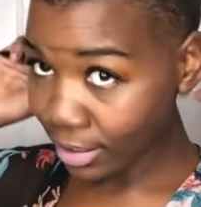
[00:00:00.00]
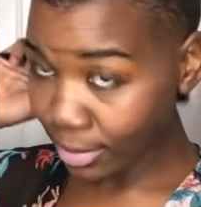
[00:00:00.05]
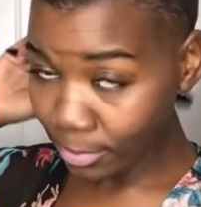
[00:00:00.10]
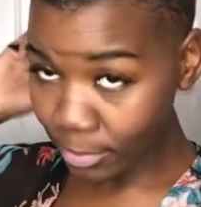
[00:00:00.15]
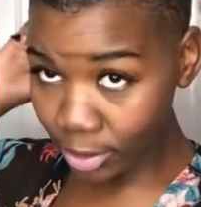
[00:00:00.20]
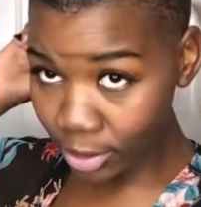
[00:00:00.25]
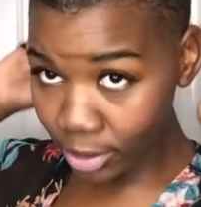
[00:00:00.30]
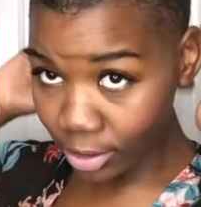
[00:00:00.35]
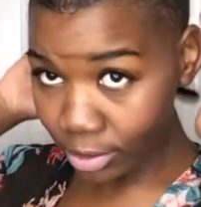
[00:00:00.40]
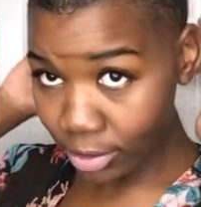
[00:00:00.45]

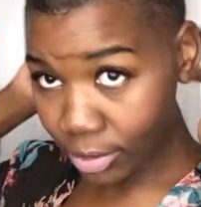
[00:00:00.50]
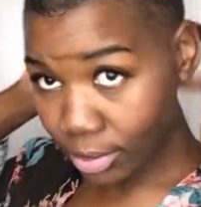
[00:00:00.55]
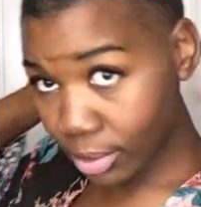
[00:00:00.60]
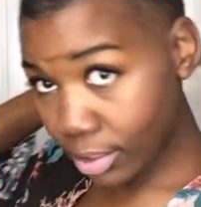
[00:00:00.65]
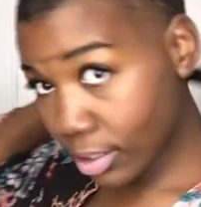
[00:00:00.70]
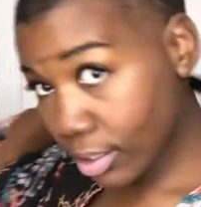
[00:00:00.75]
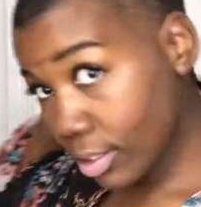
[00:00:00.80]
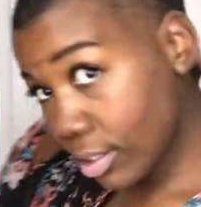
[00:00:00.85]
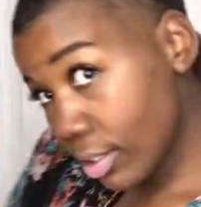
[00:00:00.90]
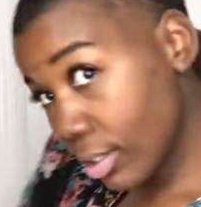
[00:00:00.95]
I'm gonna just
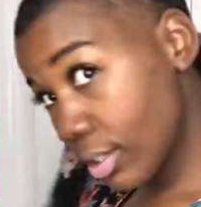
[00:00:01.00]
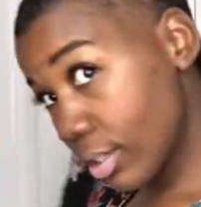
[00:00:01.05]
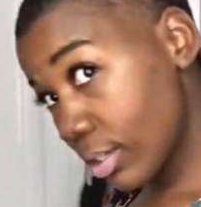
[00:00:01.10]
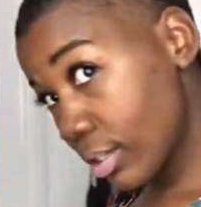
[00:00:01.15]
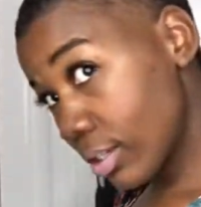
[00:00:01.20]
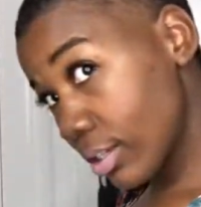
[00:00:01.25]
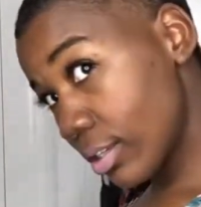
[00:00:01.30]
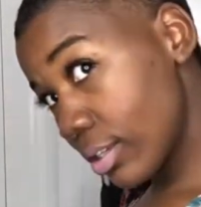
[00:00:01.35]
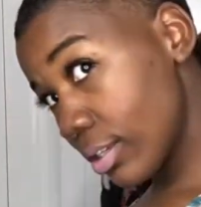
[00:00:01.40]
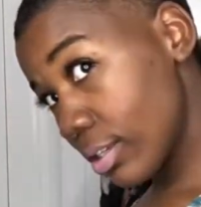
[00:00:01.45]

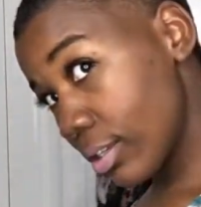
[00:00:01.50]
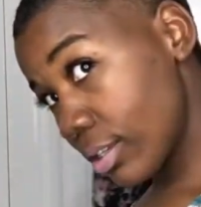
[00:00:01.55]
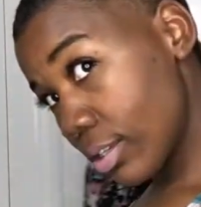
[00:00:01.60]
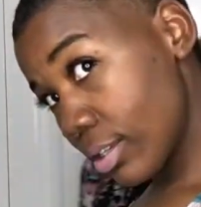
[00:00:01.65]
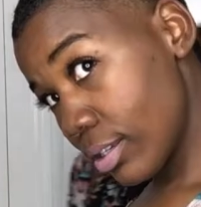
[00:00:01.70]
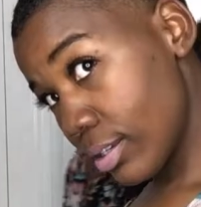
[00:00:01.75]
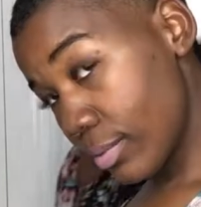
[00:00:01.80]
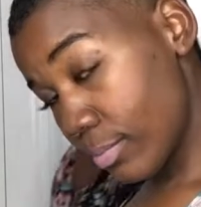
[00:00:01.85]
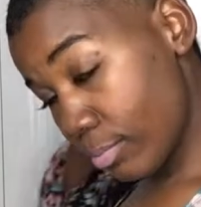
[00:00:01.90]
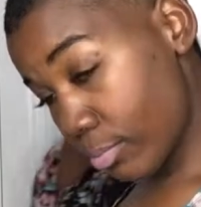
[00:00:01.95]

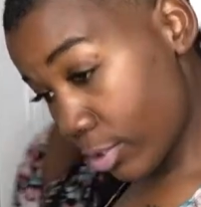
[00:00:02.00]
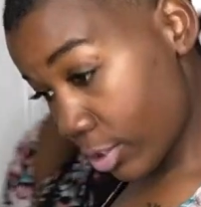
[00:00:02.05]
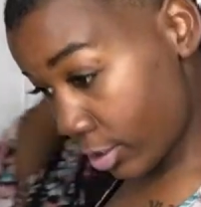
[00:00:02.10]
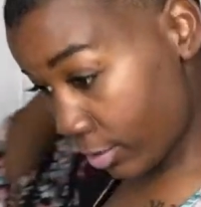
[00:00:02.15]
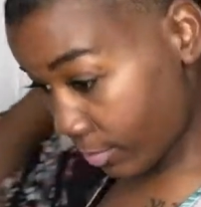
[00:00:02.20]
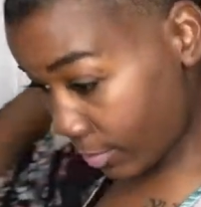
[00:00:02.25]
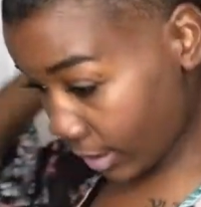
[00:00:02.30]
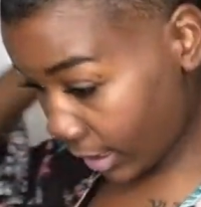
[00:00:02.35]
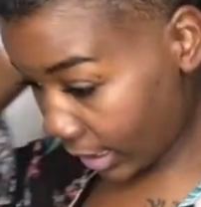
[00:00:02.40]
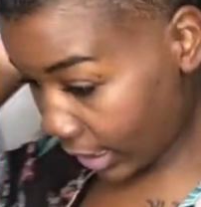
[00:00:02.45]

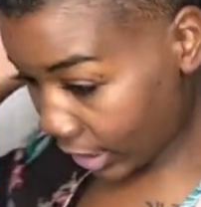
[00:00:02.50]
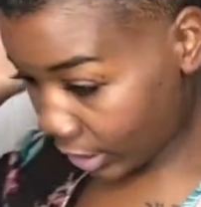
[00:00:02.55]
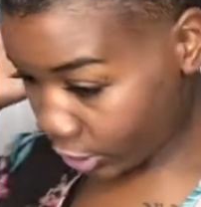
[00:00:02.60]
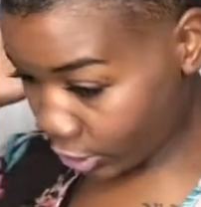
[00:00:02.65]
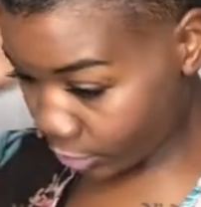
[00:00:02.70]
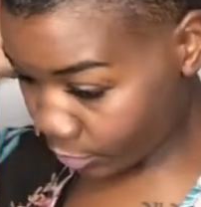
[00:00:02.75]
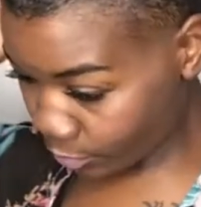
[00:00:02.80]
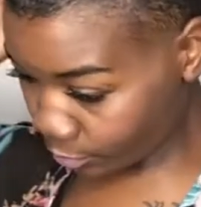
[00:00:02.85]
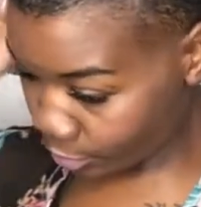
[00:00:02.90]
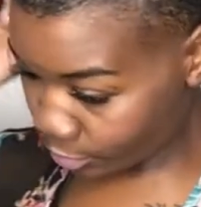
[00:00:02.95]
brush my
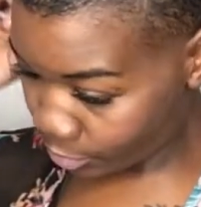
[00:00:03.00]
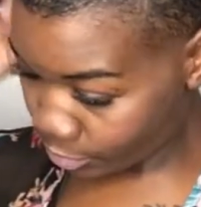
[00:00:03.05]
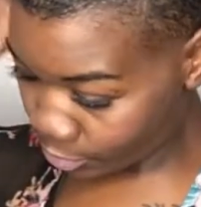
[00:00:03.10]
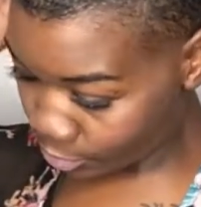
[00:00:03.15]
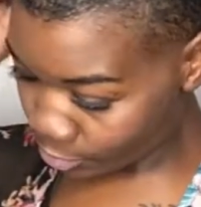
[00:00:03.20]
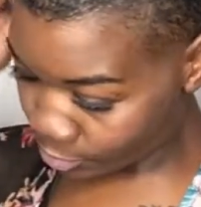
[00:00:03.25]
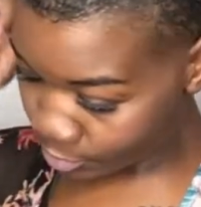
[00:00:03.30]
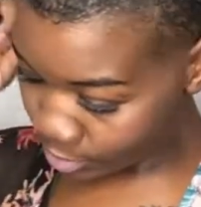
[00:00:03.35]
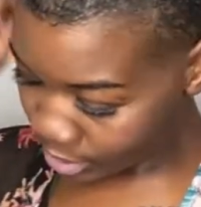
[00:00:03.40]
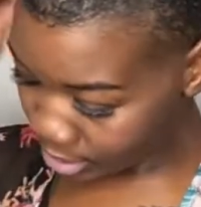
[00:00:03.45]
kitchen real
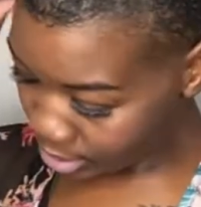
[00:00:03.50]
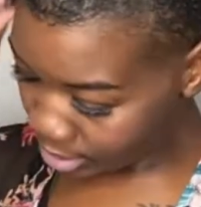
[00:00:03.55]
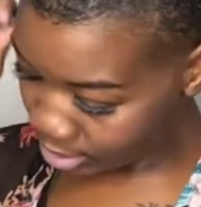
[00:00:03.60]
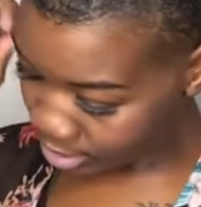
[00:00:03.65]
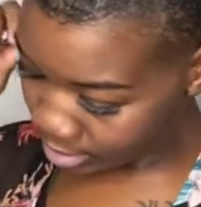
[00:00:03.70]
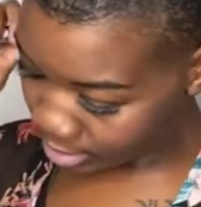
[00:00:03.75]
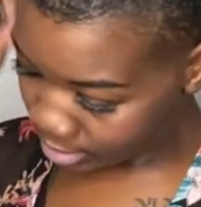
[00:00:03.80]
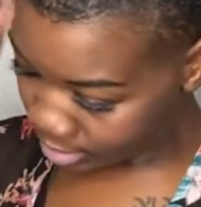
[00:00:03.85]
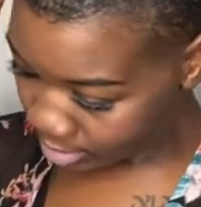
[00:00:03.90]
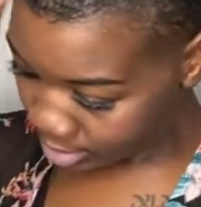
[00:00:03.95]

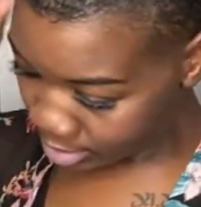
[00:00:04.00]
quick.